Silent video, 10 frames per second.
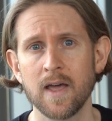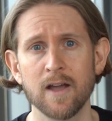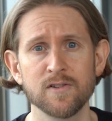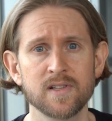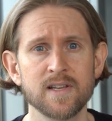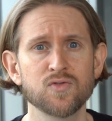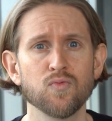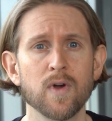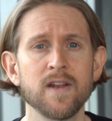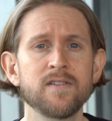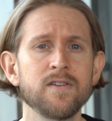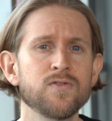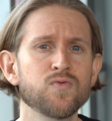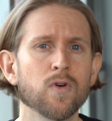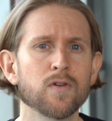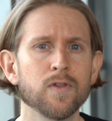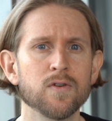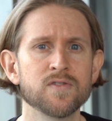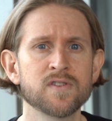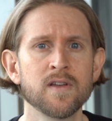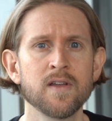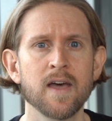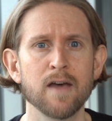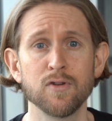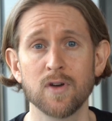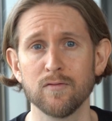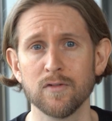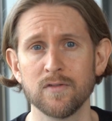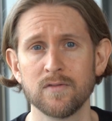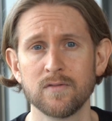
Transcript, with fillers: airSlate's ready-to-use workflows have you covered.